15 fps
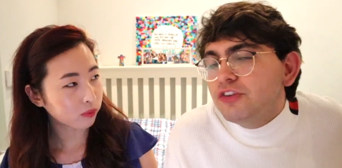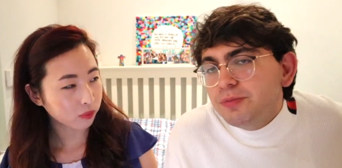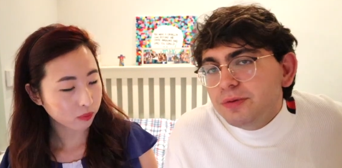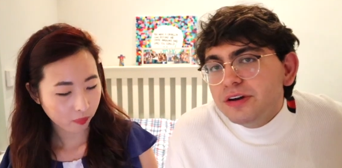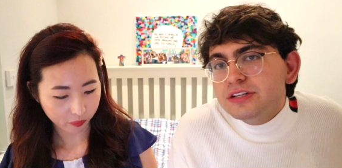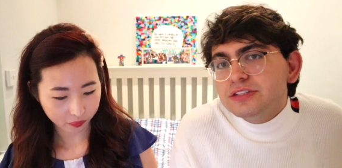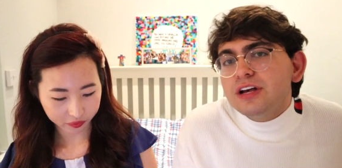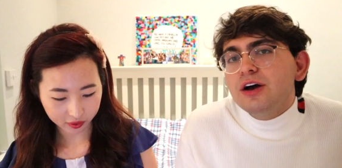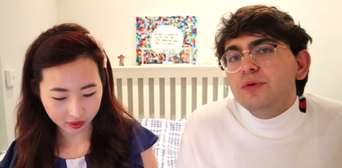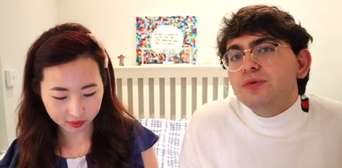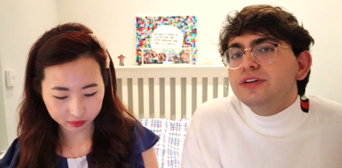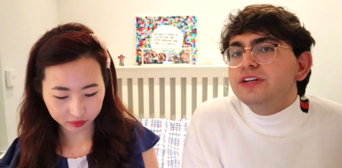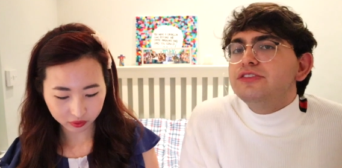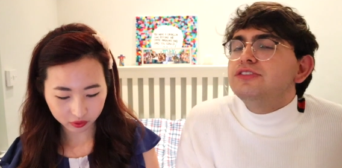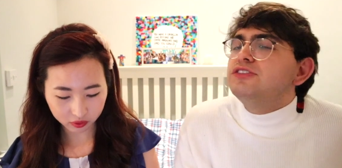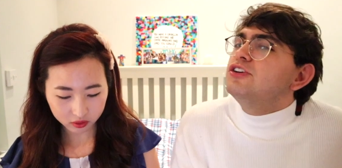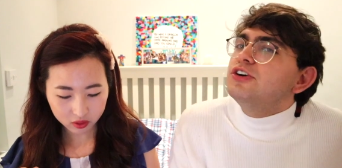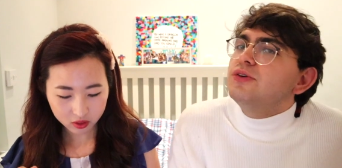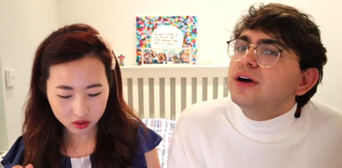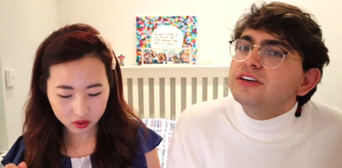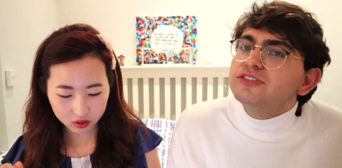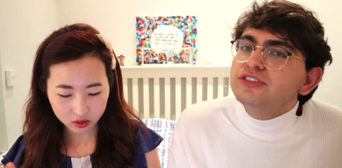Speaker 1: To be honest, I wouldn't
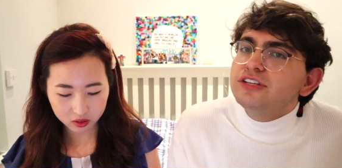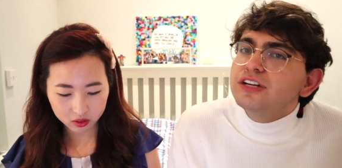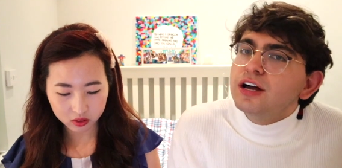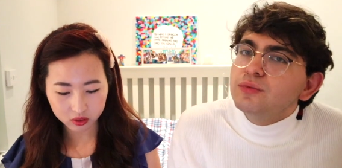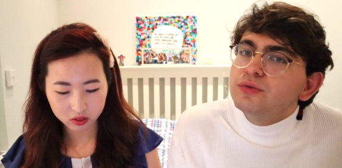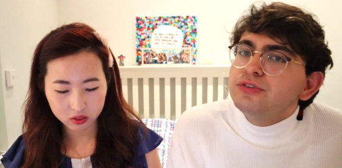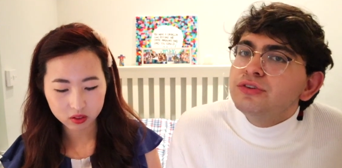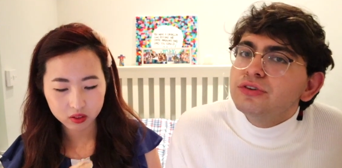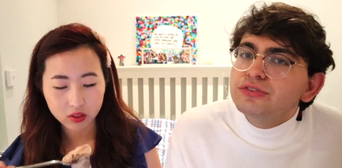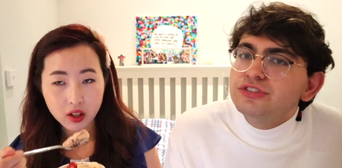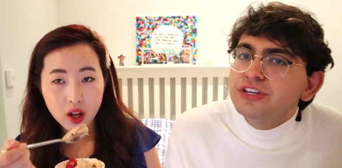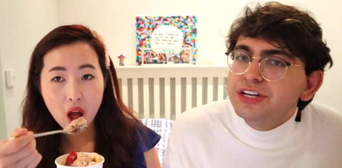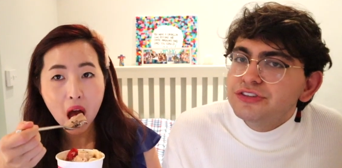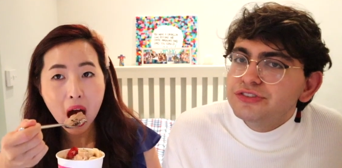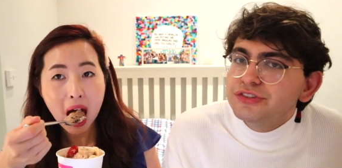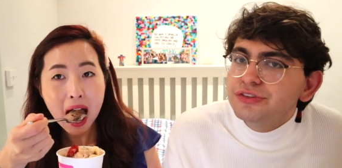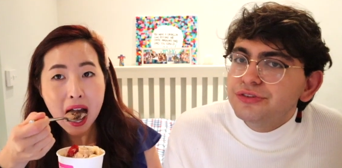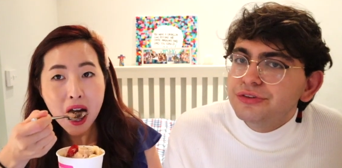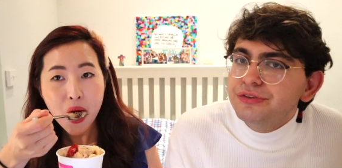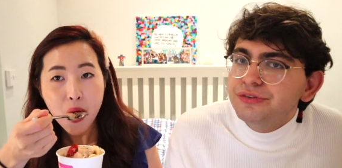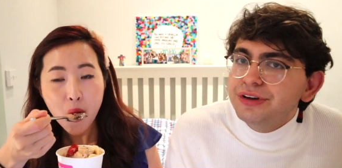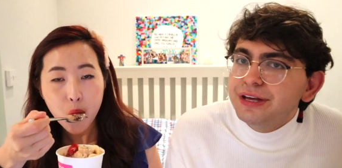know. Actually, I would not change
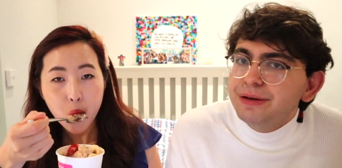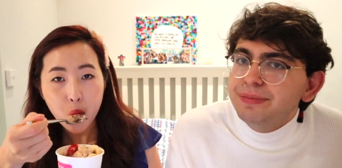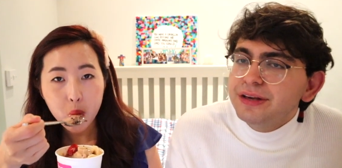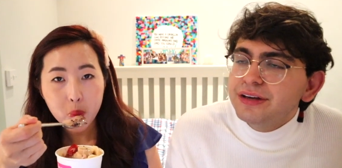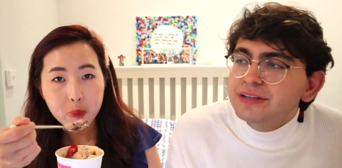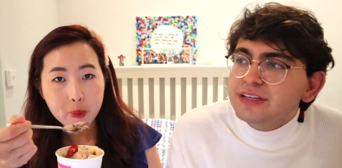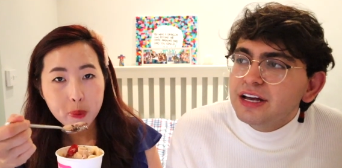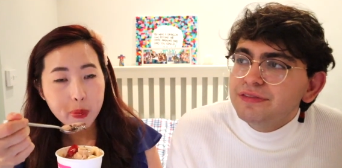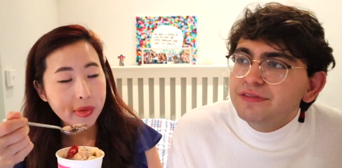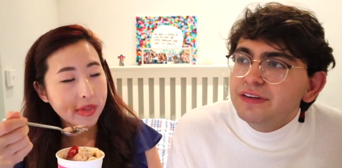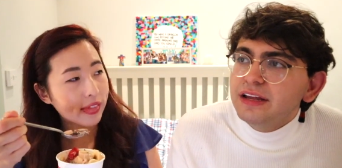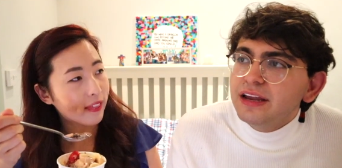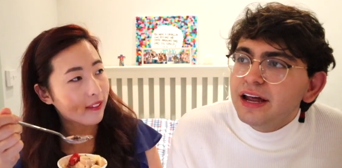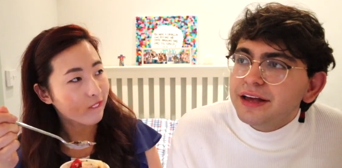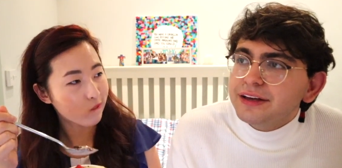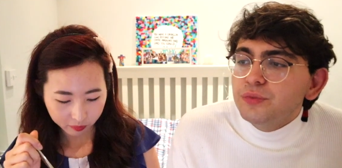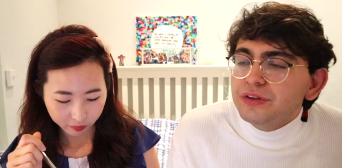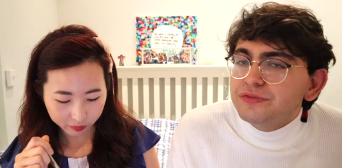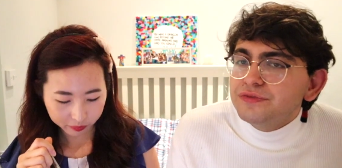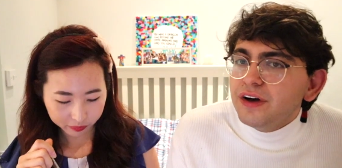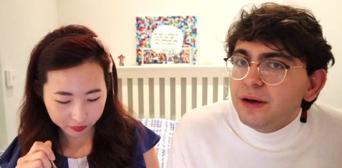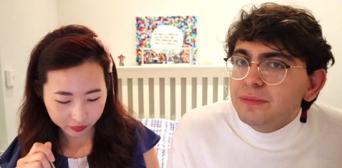the degree because I feel
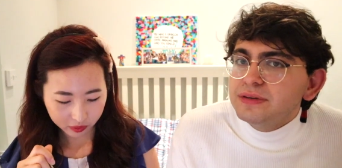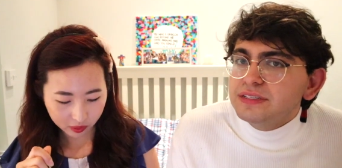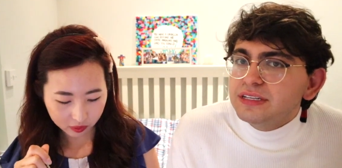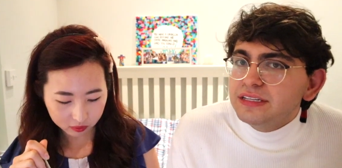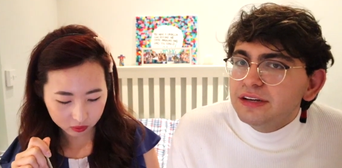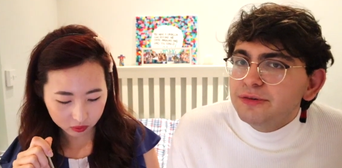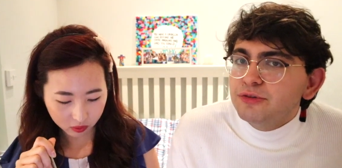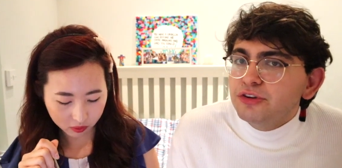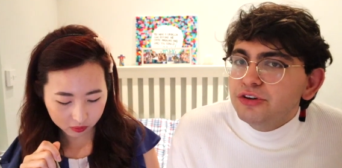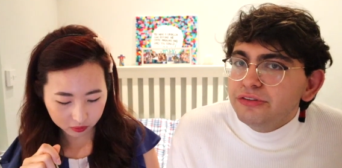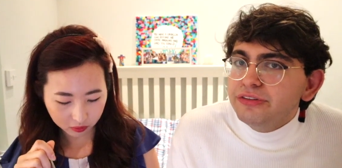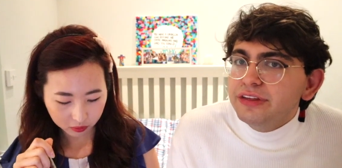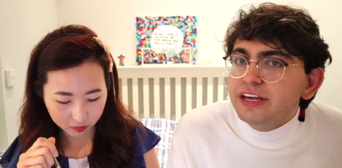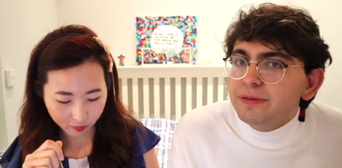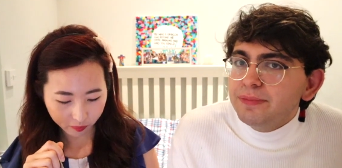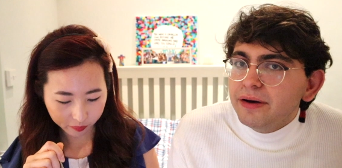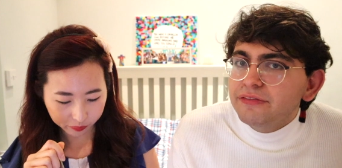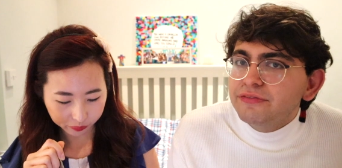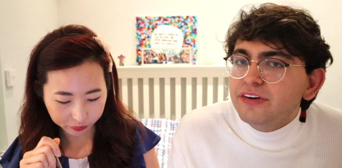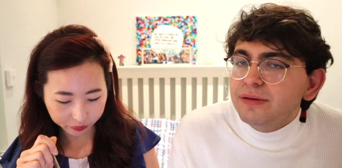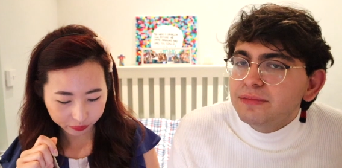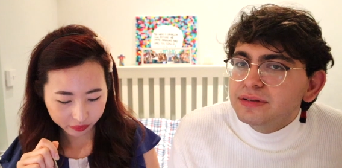like with pharmacy, the good thing
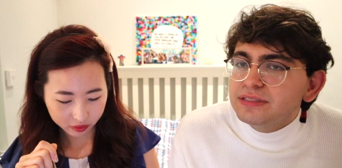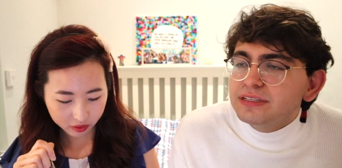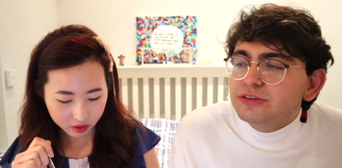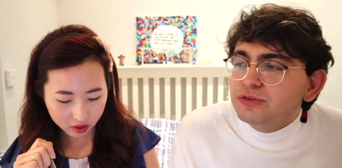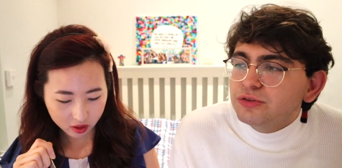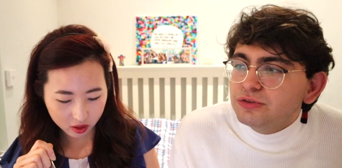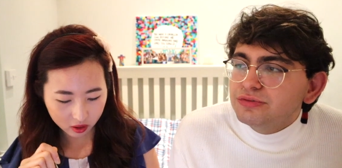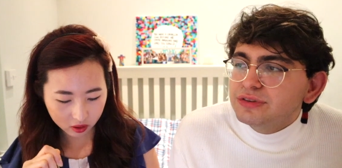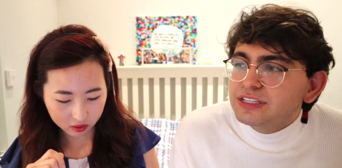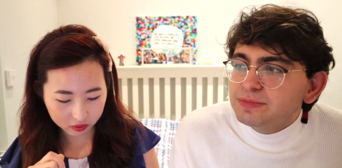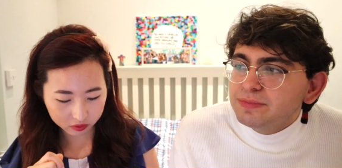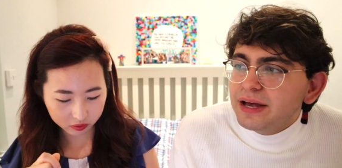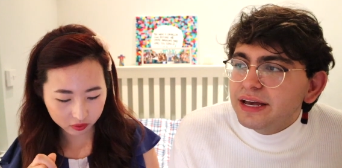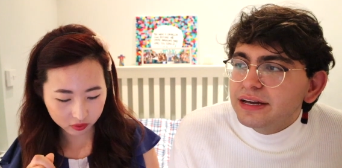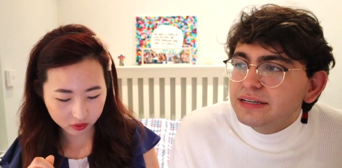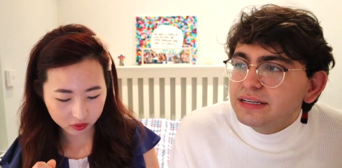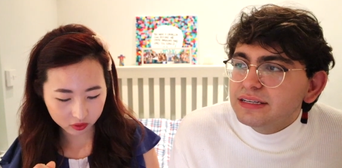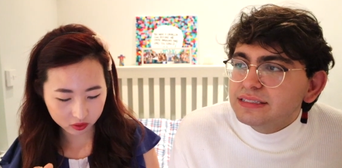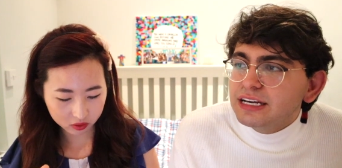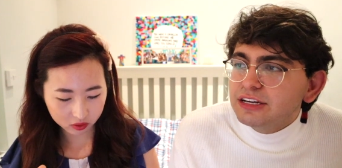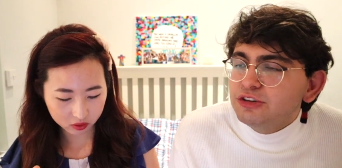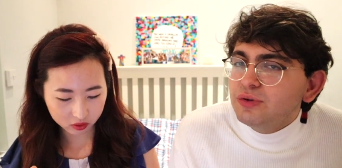about pharmacy in all
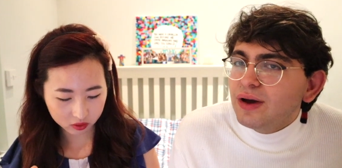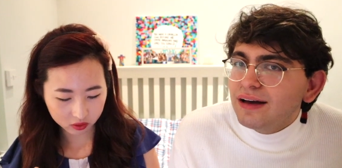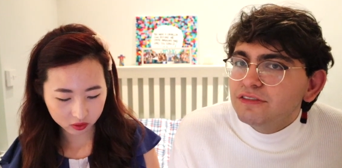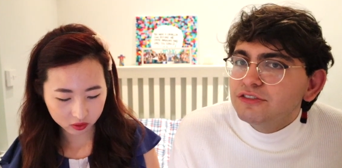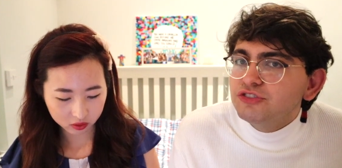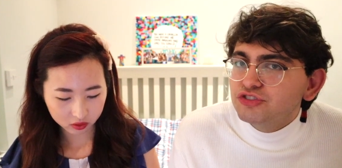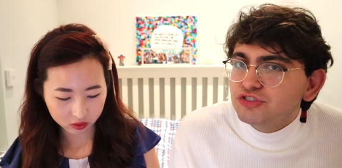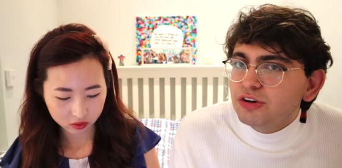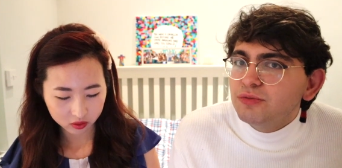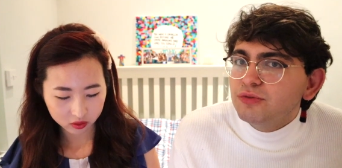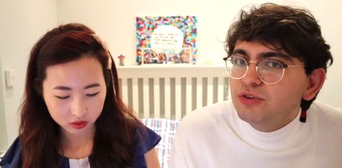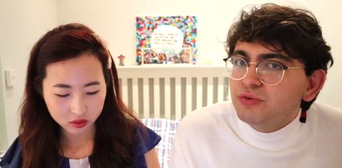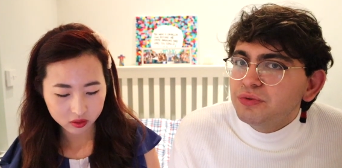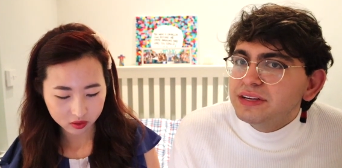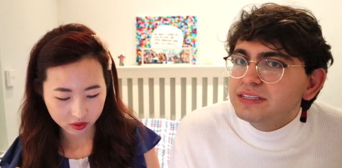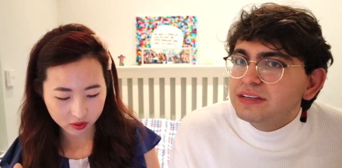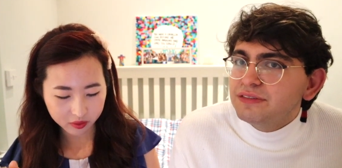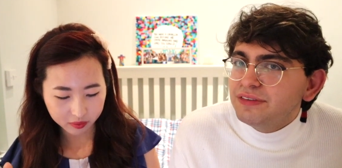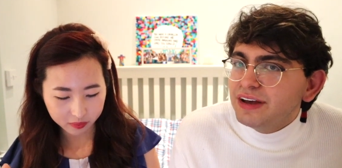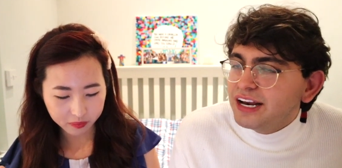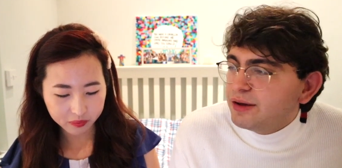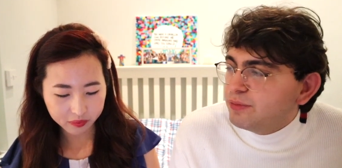respect is that you have a job always
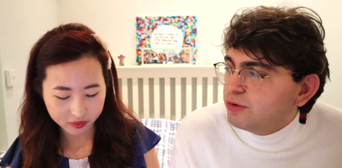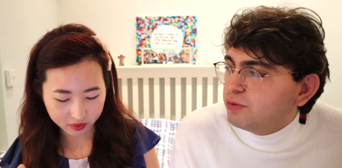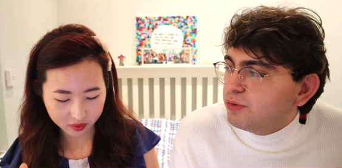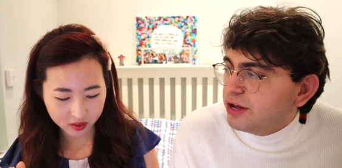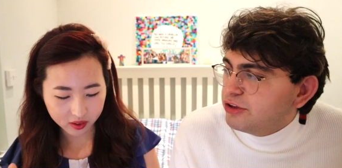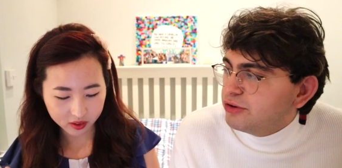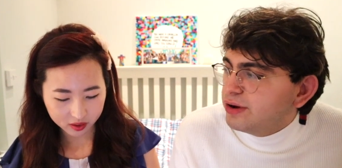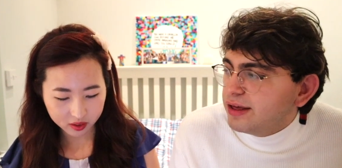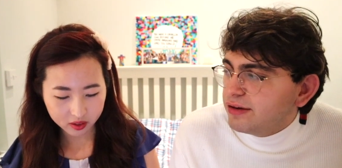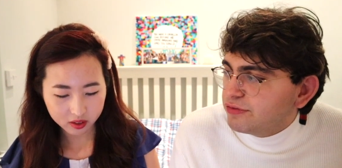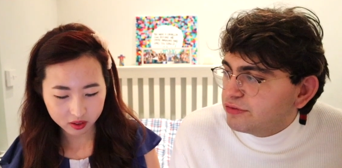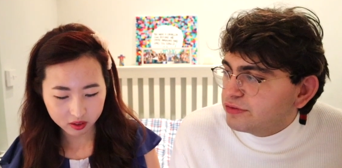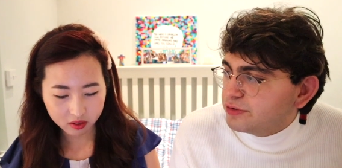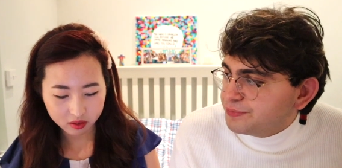available when you leave